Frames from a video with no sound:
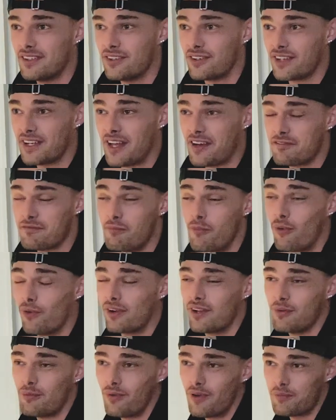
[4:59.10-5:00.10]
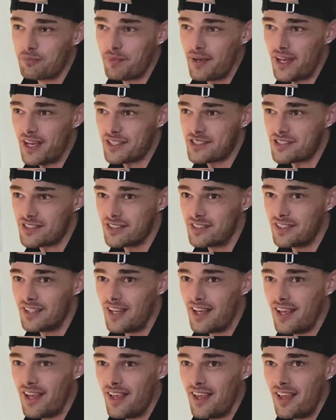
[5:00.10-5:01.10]
You can have more than one passion,
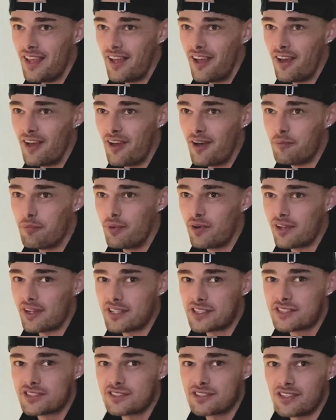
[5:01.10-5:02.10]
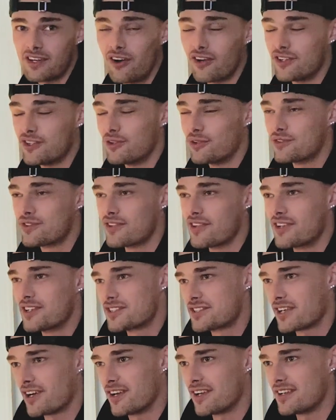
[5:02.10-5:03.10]
but it's on you to
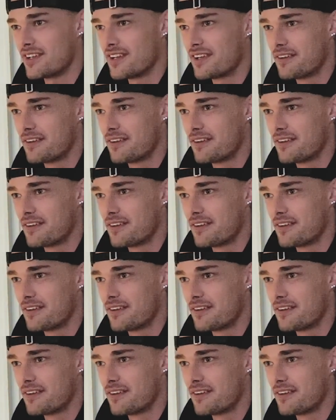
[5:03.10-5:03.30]
decide